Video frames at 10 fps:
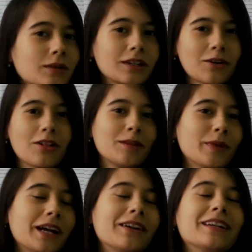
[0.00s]
We're gonna call him
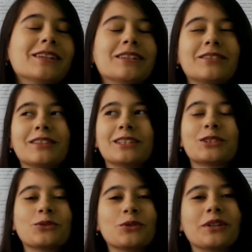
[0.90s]
Aaron for this
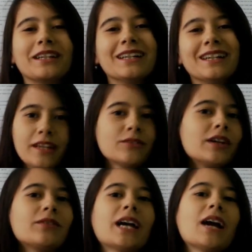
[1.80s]
story.
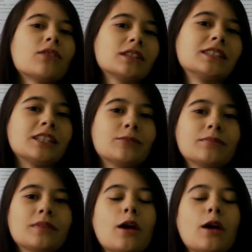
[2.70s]
Anyway, we have our team.